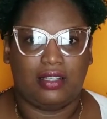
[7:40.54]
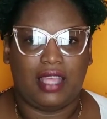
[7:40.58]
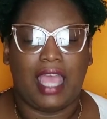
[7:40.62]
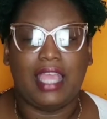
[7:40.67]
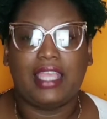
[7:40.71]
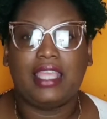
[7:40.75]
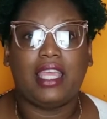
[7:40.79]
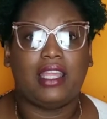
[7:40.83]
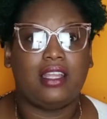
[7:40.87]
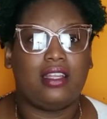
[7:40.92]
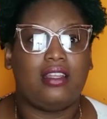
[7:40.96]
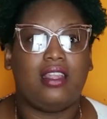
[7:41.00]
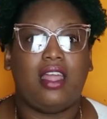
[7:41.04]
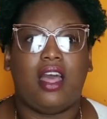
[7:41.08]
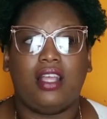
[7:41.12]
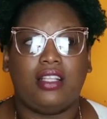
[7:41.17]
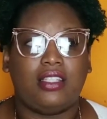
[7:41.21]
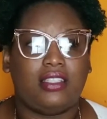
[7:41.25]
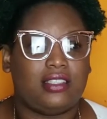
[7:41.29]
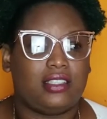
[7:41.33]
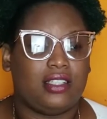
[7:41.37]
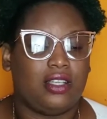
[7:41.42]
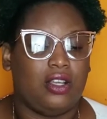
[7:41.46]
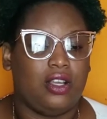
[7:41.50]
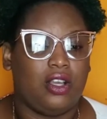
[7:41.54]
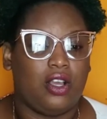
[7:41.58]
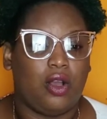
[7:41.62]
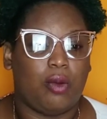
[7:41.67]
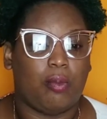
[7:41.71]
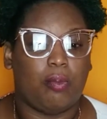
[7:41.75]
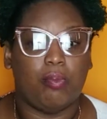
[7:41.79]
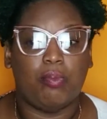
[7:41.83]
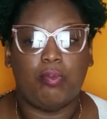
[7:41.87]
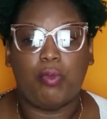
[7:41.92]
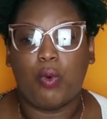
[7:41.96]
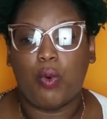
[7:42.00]
I cannot
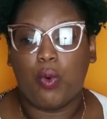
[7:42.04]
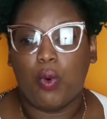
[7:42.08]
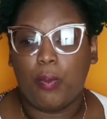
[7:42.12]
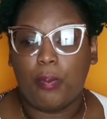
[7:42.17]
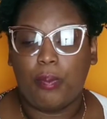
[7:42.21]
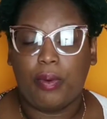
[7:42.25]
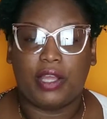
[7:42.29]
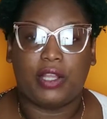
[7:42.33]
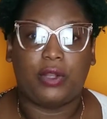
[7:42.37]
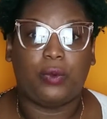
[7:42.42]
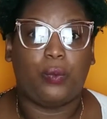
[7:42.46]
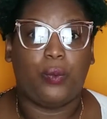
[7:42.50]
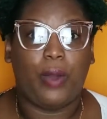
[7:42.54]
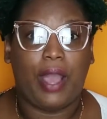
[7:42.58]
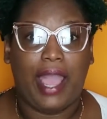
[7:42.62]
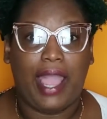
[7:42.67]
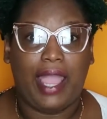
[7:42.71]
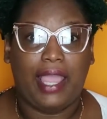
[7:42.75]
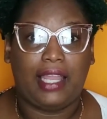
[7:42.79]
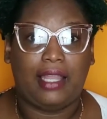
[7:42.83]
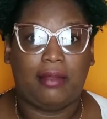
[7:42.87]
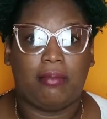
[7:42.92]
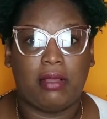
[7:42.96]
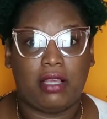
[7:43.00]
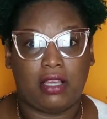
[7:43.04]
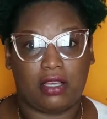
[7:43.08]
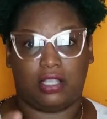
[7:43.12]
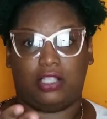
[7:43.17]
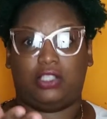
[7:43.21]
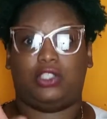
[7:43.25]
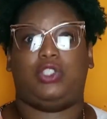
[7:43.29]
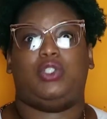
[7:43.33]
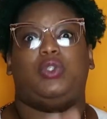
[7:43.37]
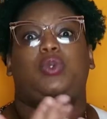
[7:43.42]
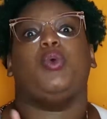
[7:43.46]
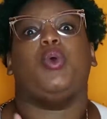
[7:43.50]
mope and whine
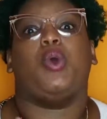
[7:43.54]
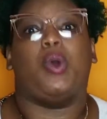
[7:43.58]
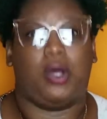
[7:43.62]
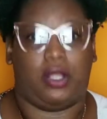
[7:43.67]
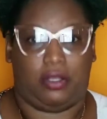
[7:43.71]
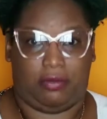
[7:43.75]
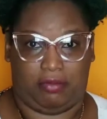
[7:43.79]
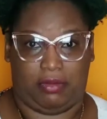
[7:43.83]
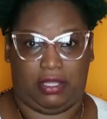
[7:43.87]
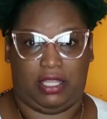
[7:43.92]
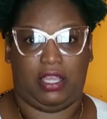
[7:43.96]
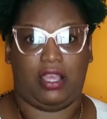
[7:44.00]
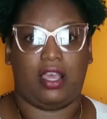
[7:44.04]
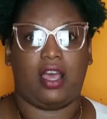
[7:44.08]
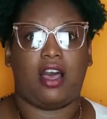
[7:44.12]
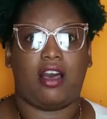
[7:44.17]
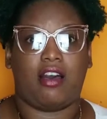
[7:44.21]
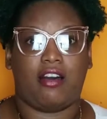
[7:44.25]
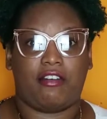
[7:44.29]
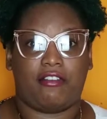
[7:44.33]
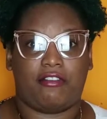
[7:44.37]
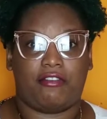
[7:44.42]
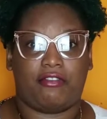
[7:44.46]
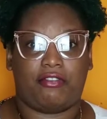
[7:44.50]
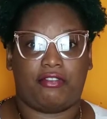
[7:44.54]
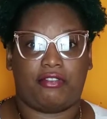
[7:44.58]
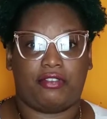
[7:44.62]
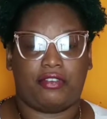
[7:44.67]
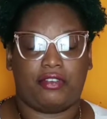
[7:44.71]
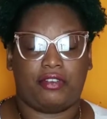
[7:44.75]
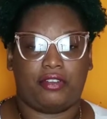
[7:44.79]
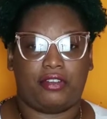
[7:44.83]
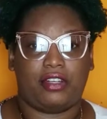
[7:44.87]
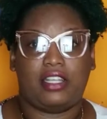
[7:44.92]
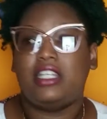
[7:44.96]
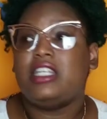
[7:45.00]
because you cut me off.
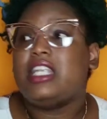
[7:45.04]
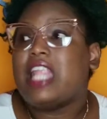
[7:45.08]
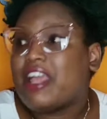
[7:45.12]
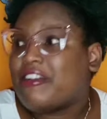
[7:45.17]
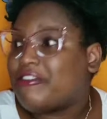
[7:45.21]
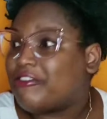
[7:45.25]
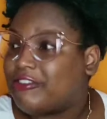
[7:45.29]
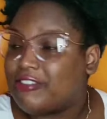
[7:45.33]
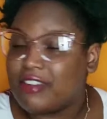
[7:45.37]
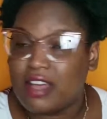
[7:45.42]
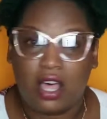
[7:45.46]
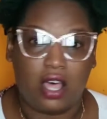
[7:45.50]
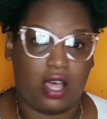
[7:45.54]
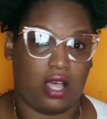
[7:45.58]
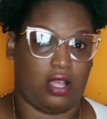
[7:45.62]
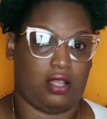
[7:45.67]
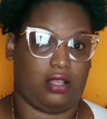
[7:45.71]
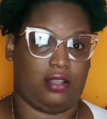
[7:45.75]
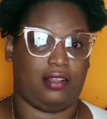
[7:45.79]
Never.